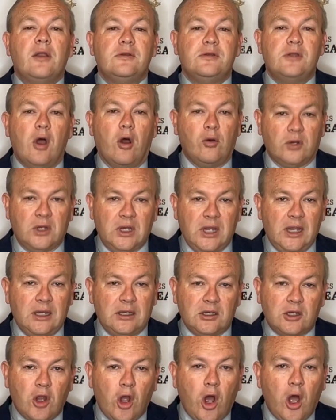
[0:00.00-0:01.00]
don't
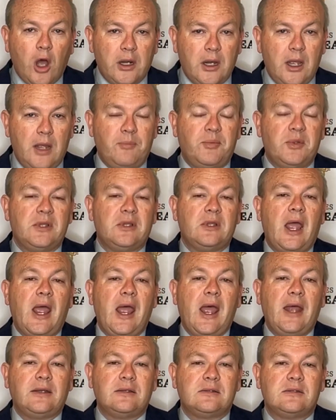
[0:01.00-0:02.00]
get caught up in
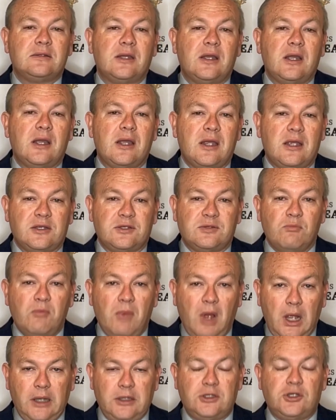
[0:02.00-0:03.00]
that as
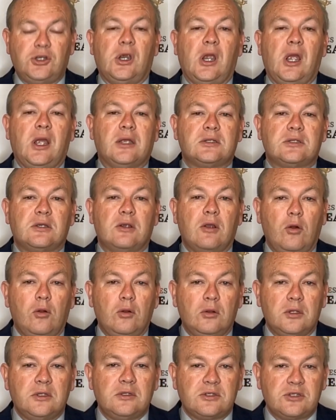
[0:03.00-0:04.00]
much as
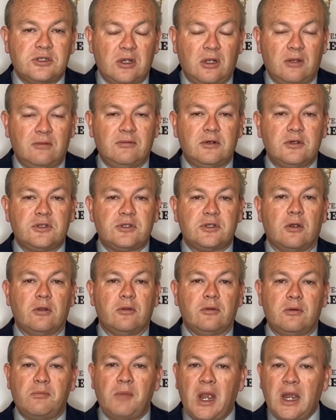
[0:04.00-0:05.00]
gold and silver, so
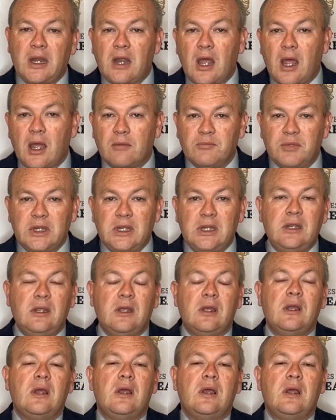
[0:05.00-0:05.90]
there may not be